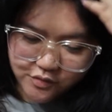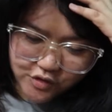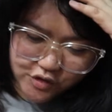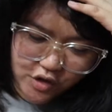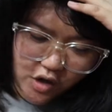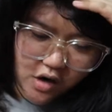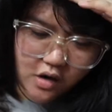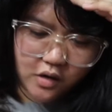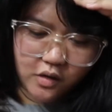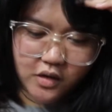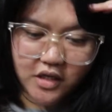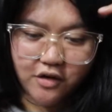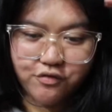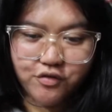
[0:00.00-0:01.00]

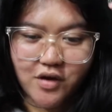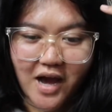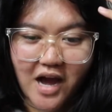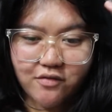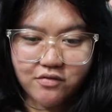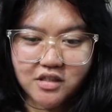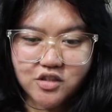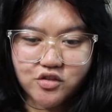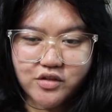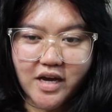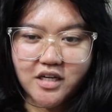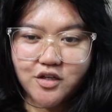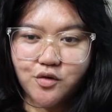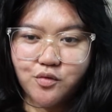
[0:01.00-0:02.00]
So if you haven't
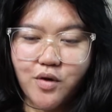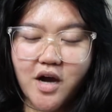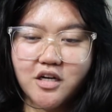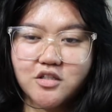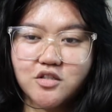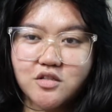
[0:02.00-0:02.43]
drank your water